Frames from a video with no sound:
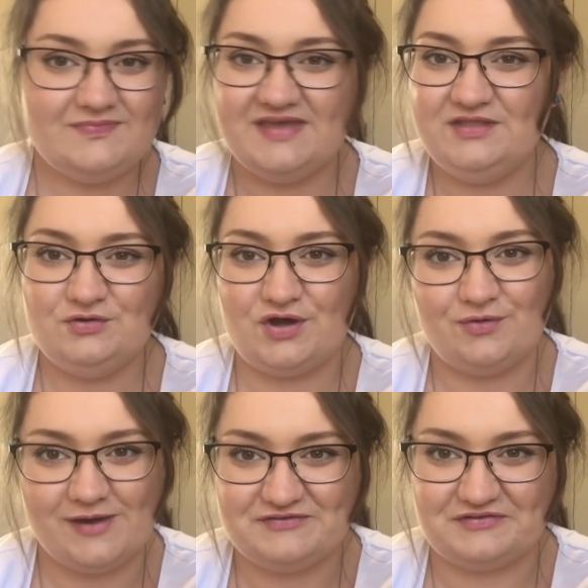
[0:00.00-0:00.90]
And then I'll
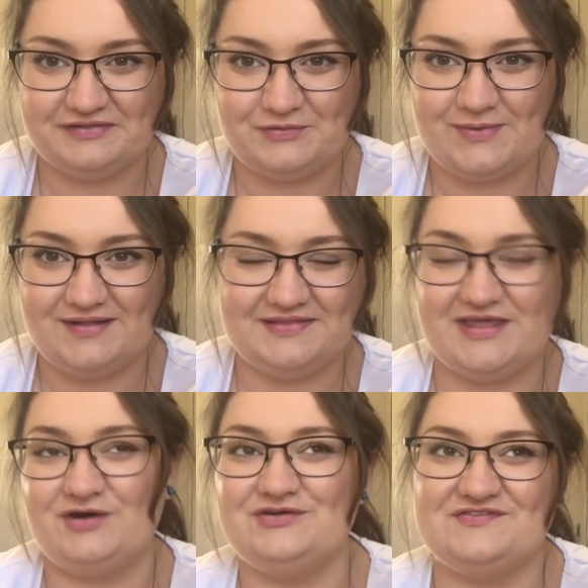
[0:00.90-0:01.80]
go away for a little while, and
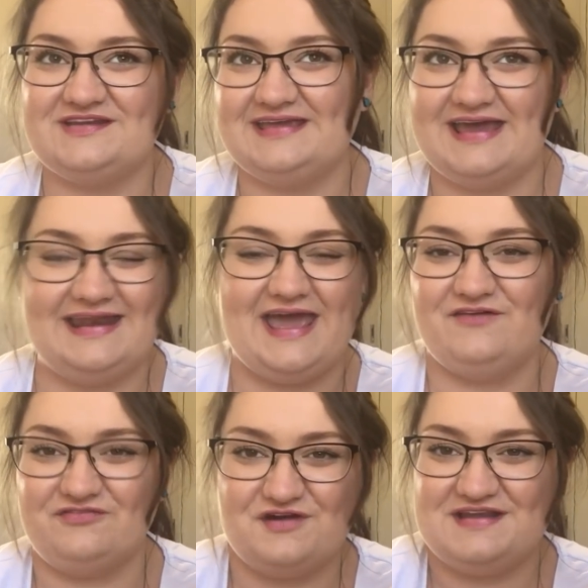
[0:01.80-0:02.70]
then I'll use it again
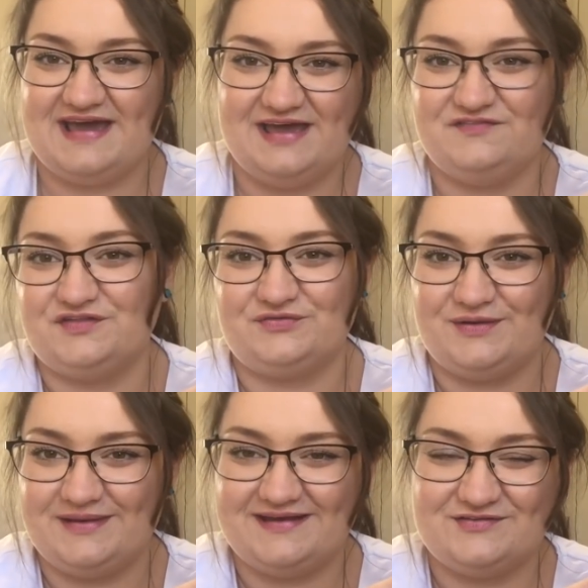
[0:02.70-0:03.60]
every day for
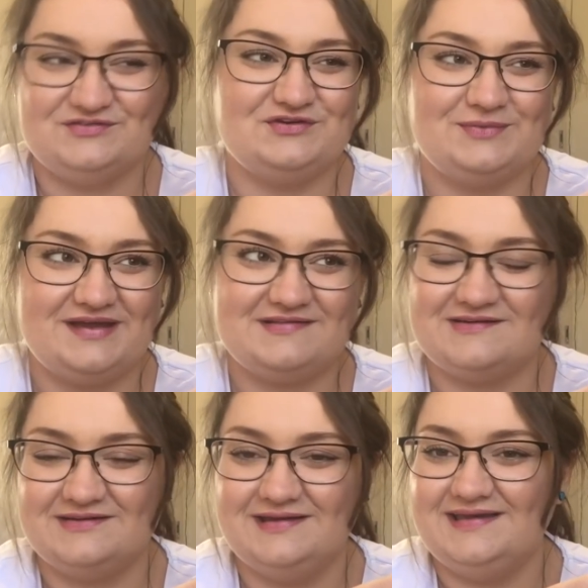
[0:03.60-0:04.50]
3 weeks or 2 weeks.
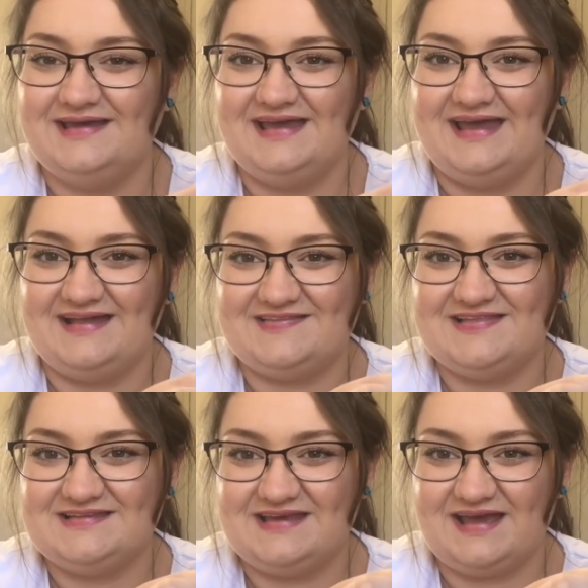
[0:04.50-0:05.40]
Or it's
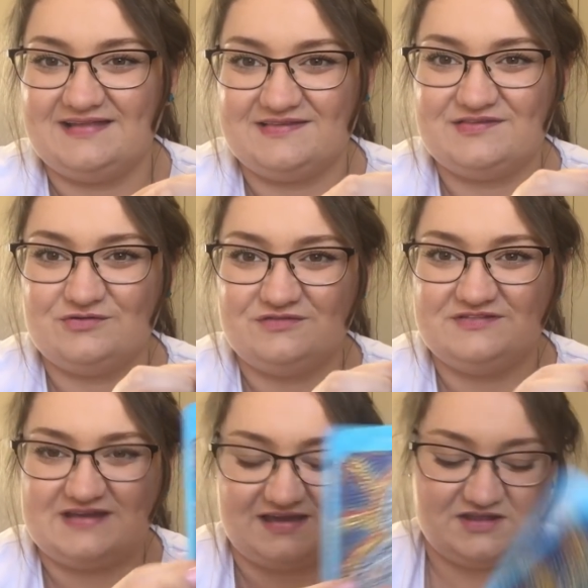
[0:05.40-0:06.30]
the sort
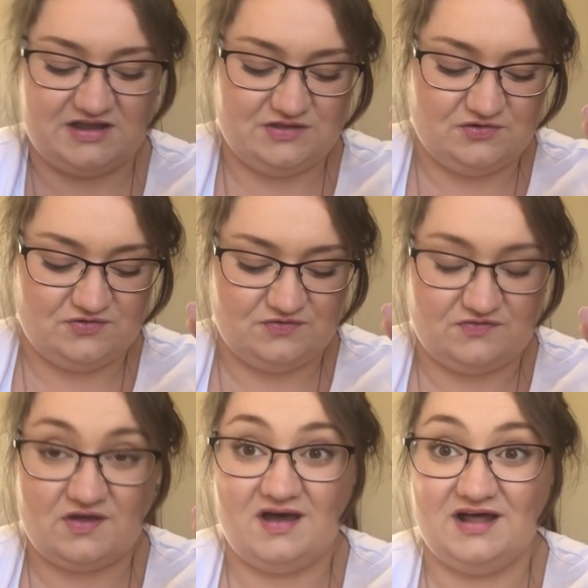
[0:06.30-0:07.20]
of deck that I
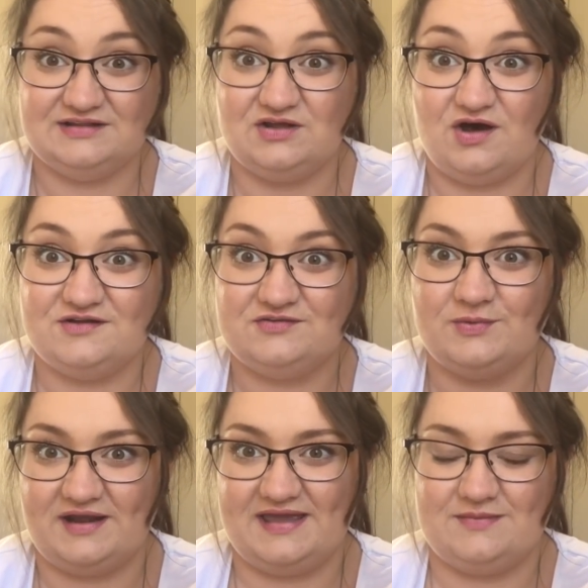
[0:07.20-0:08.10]
use a lot
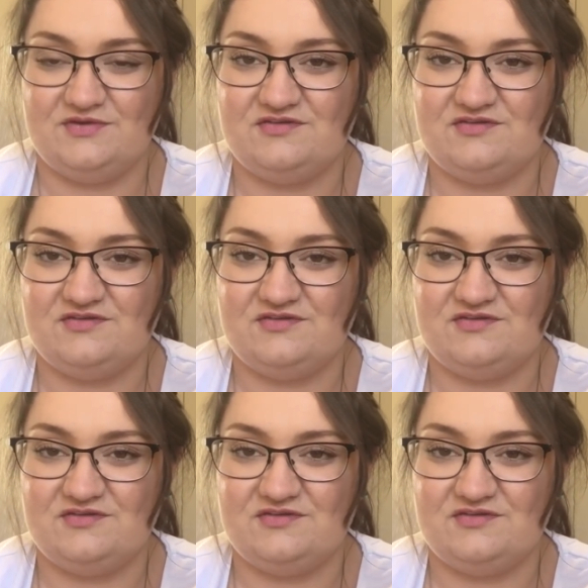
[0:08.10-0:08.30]
when I am